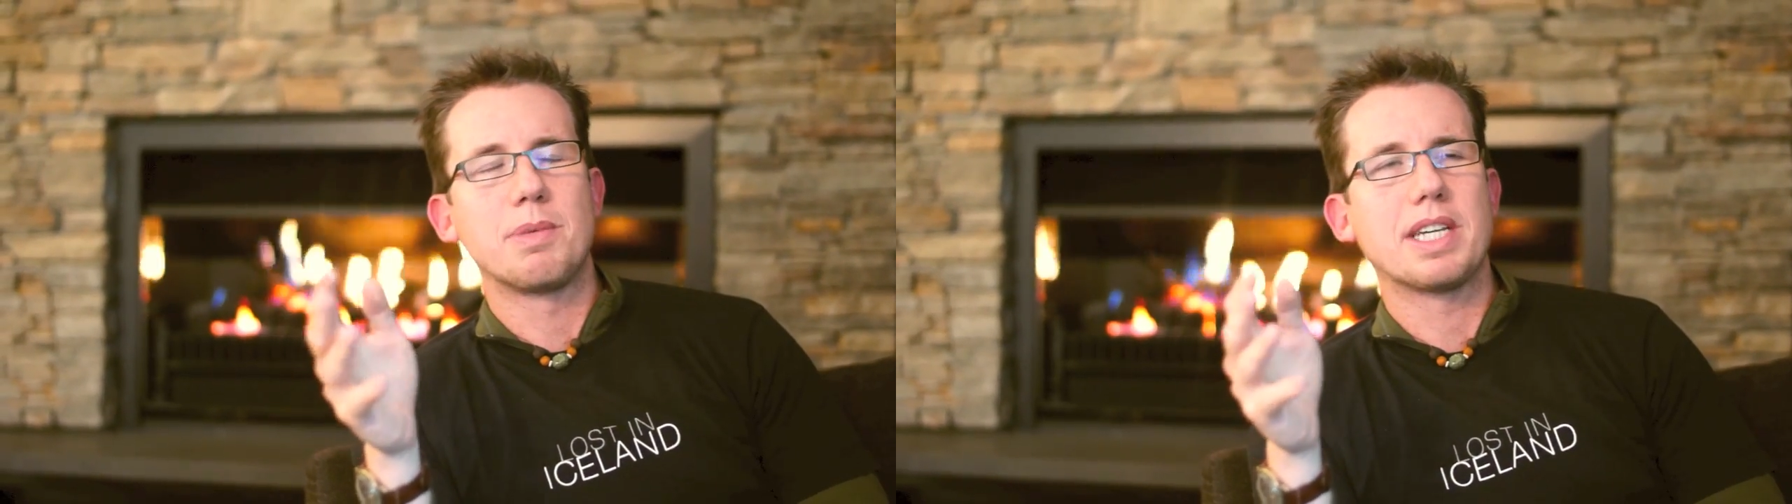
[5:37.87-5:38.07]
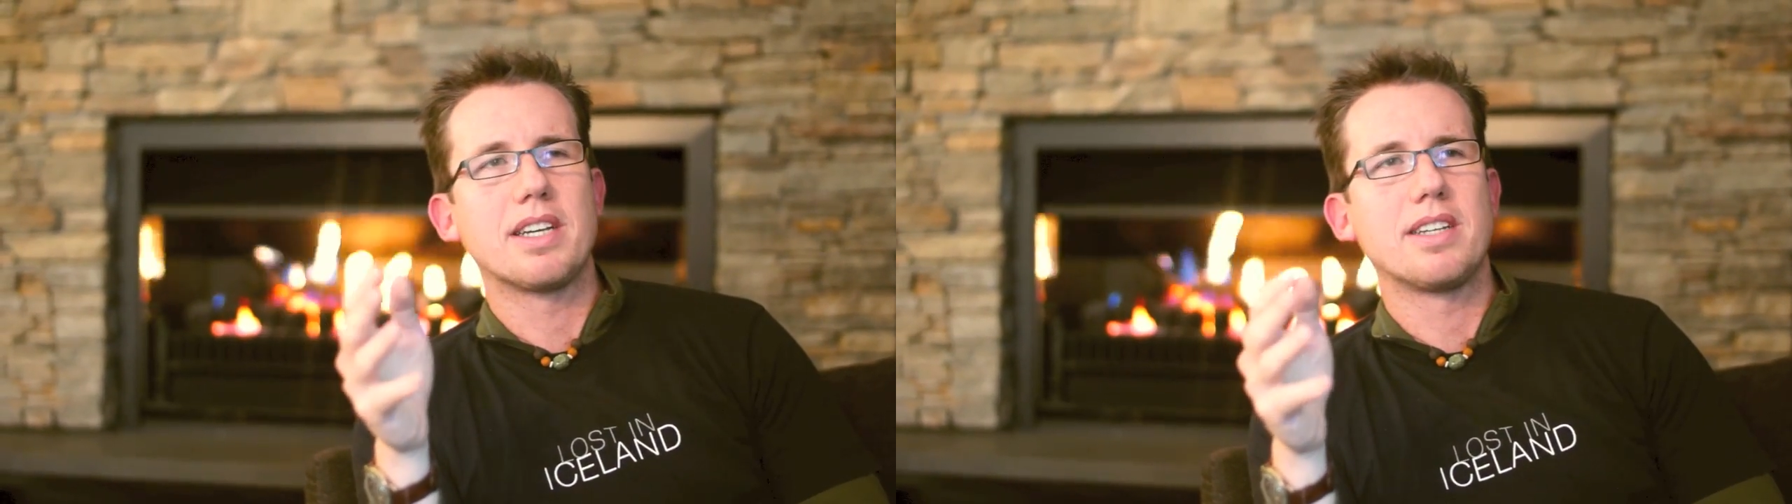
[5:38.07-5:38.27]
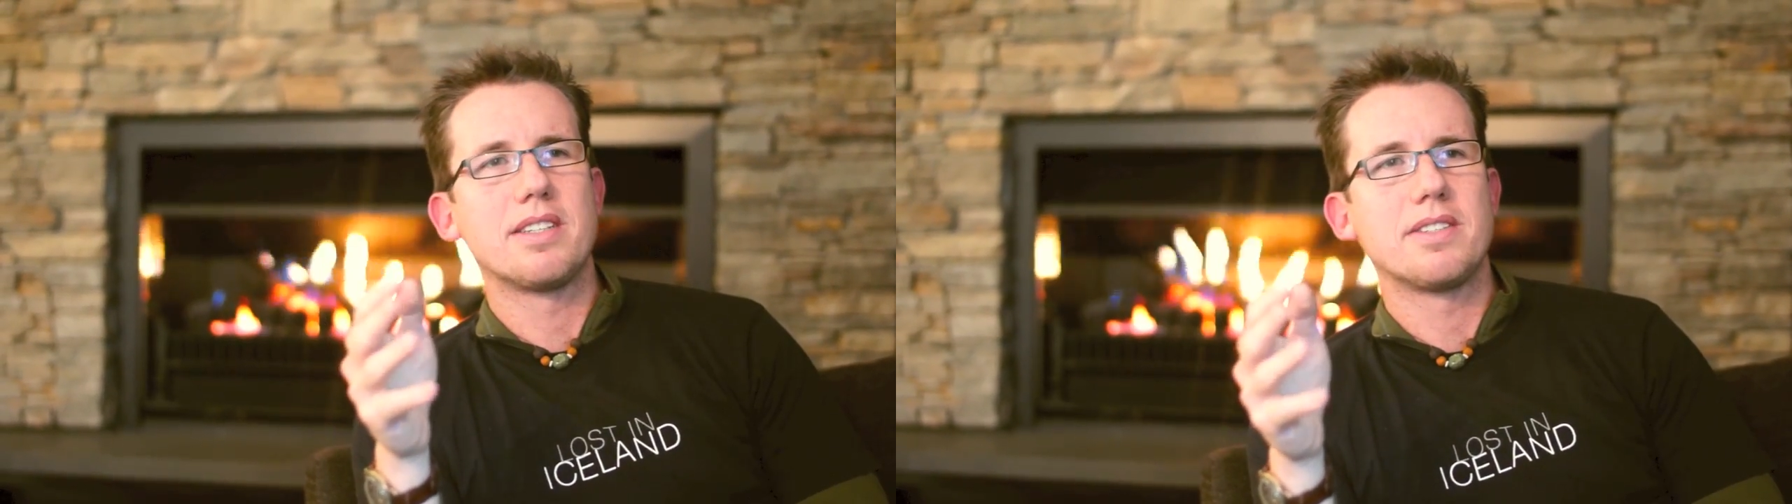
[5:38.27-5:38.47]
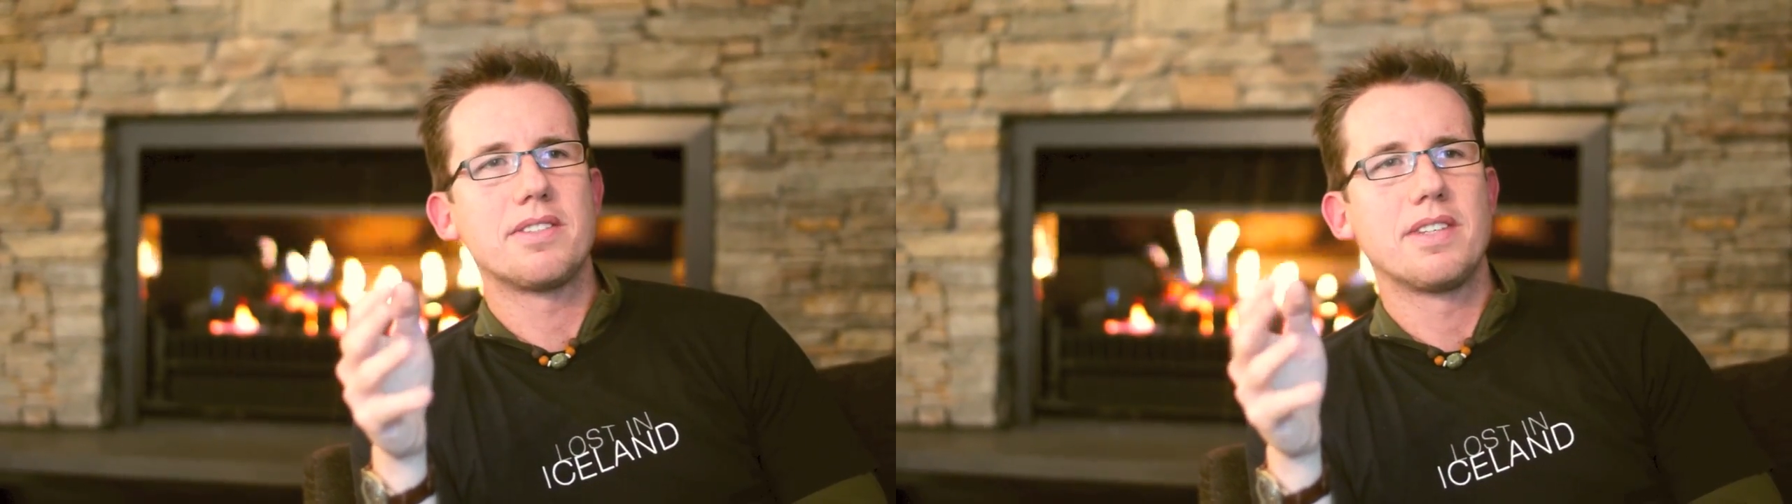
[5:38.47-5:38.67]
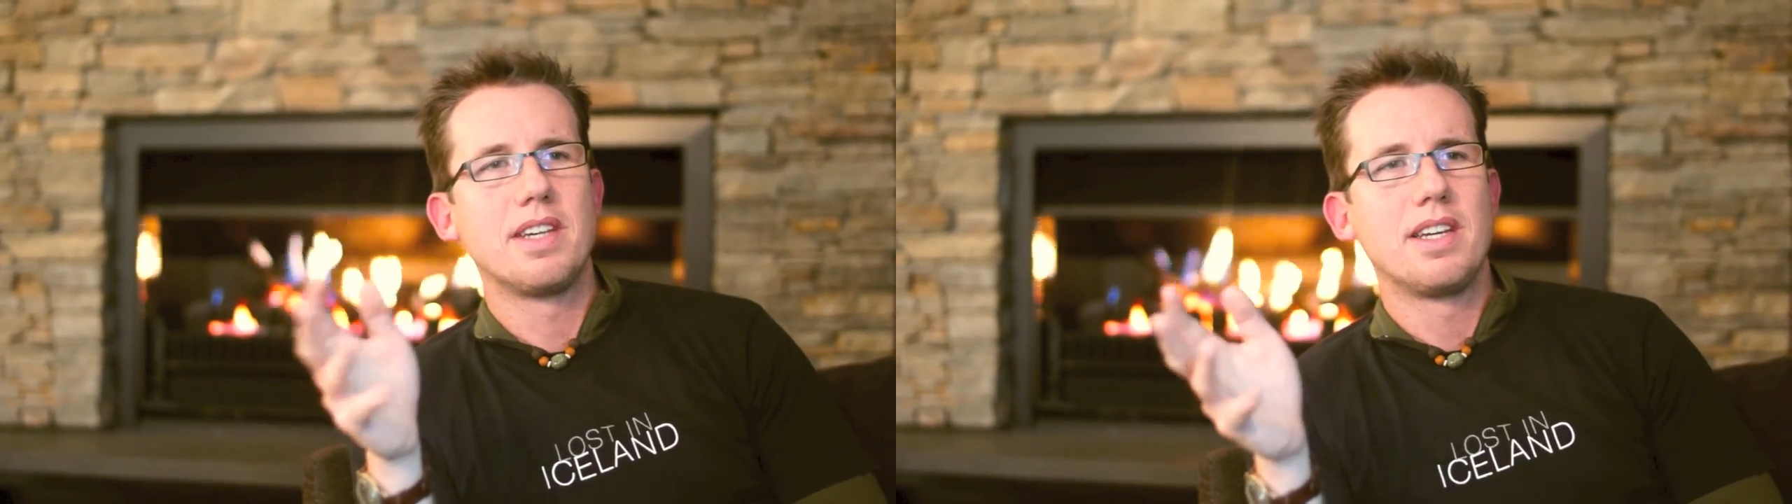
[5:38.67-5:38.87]

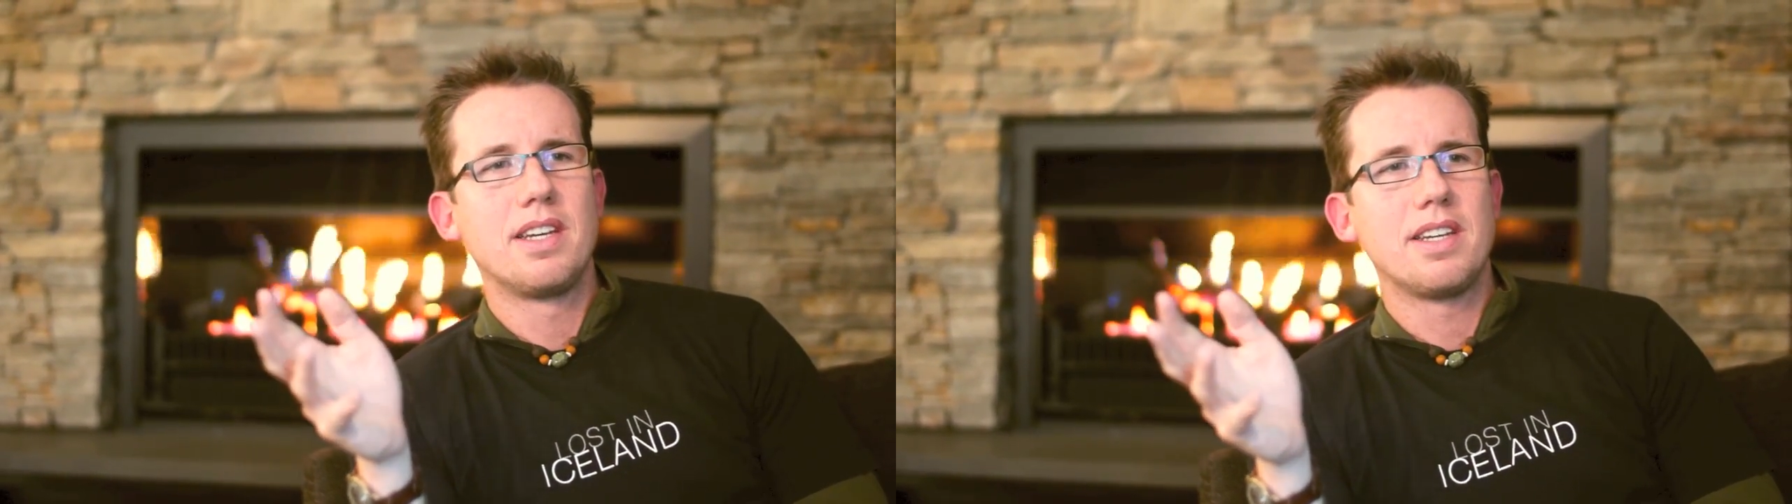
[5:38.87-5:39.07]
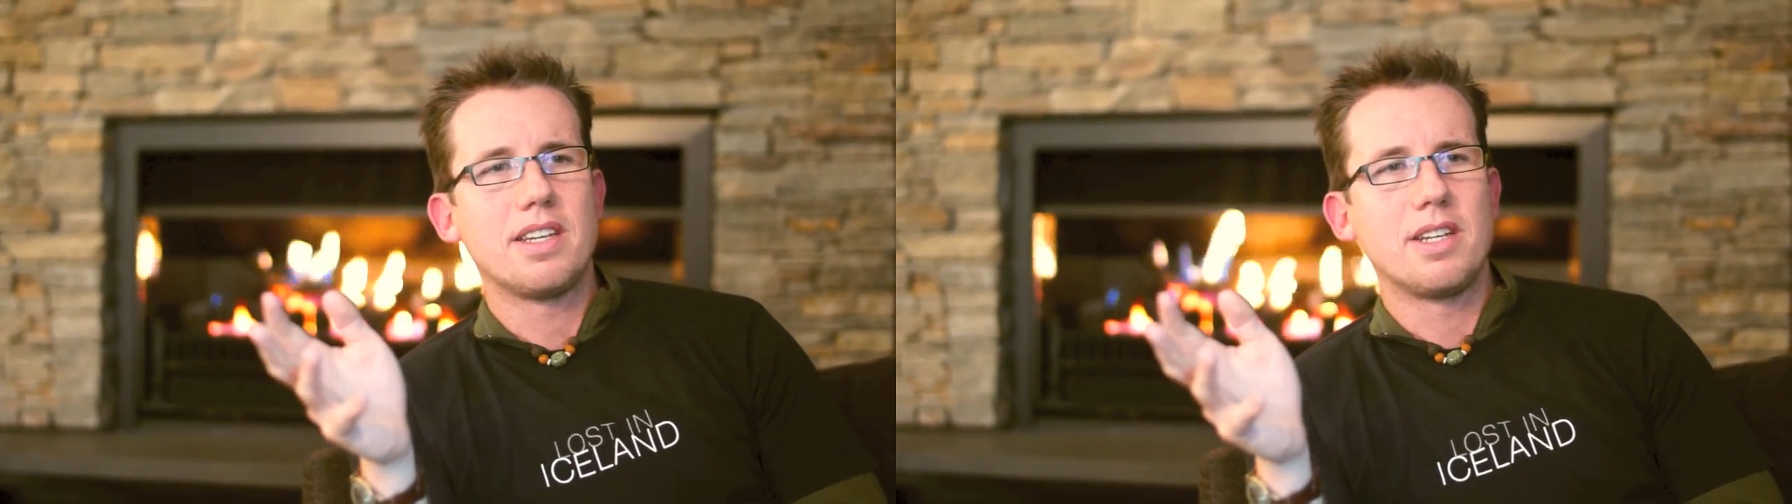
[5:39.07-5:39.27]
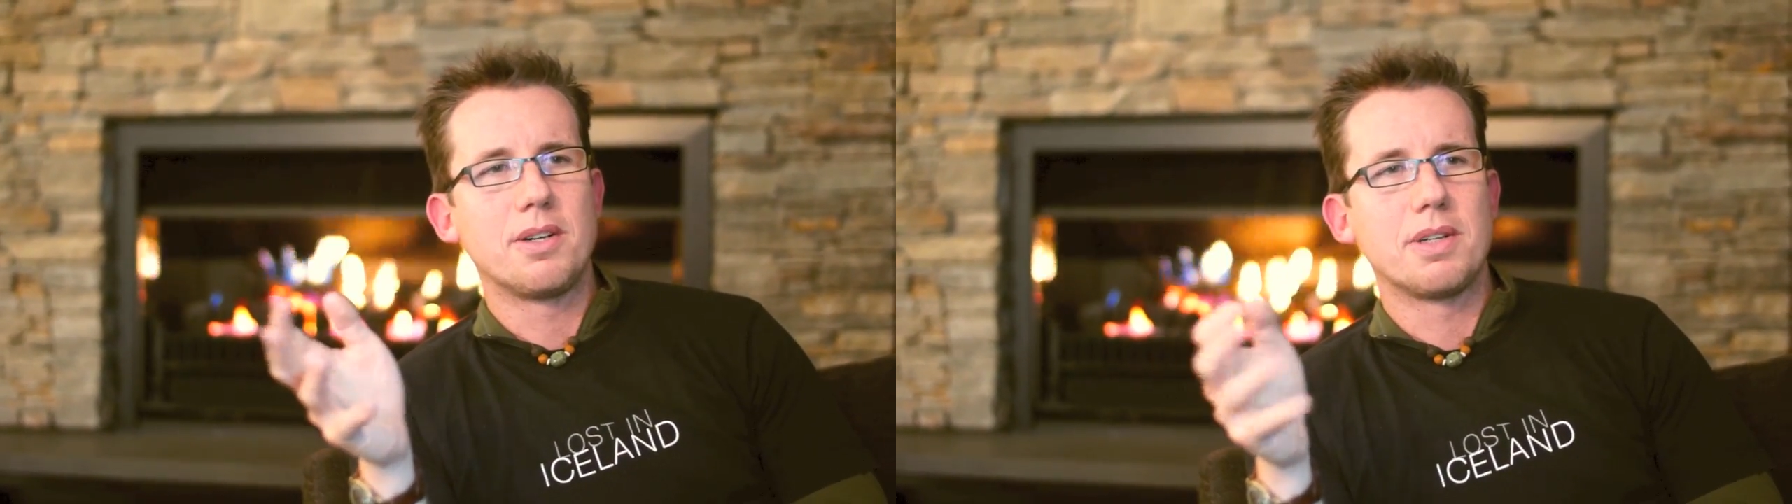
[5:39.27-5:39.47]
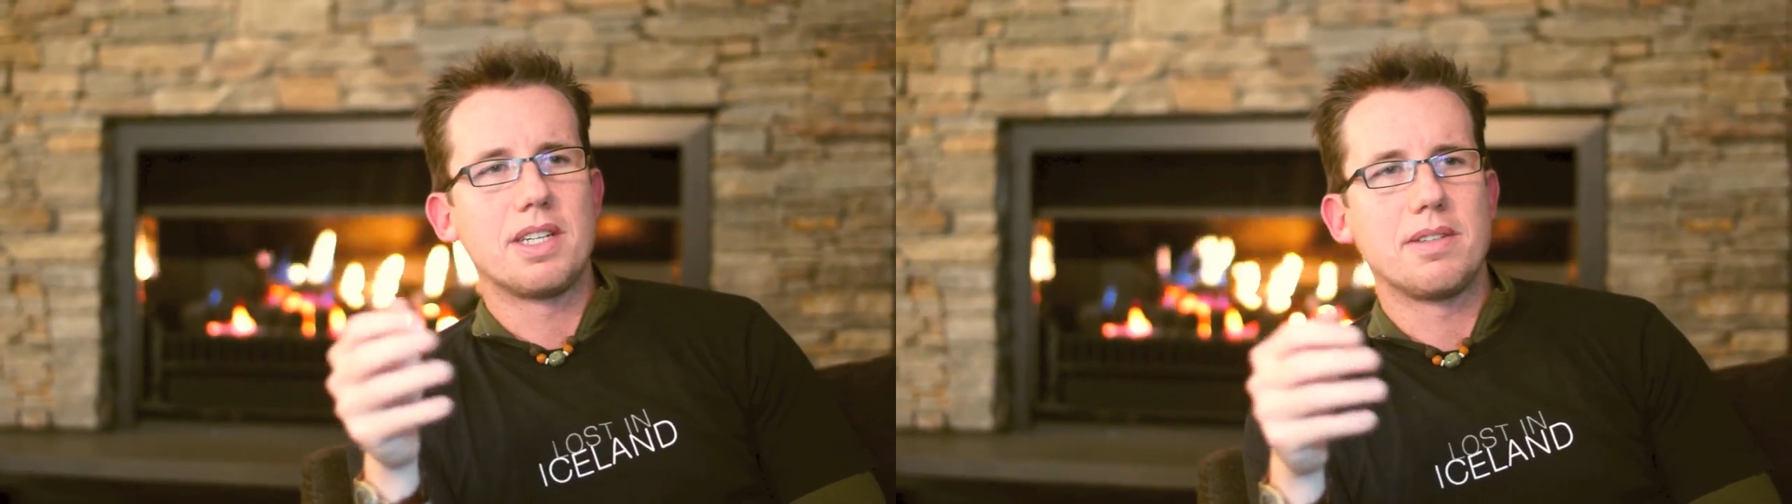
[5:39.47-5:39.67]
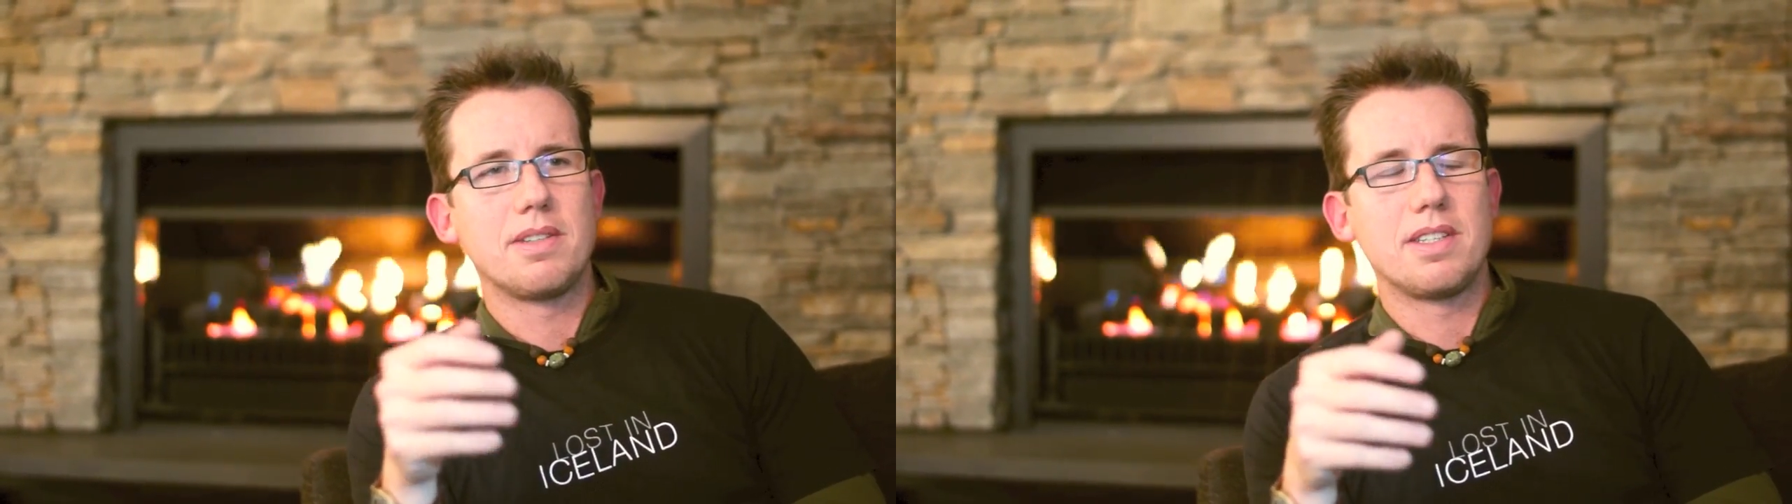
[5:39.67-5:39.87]
because, you know, a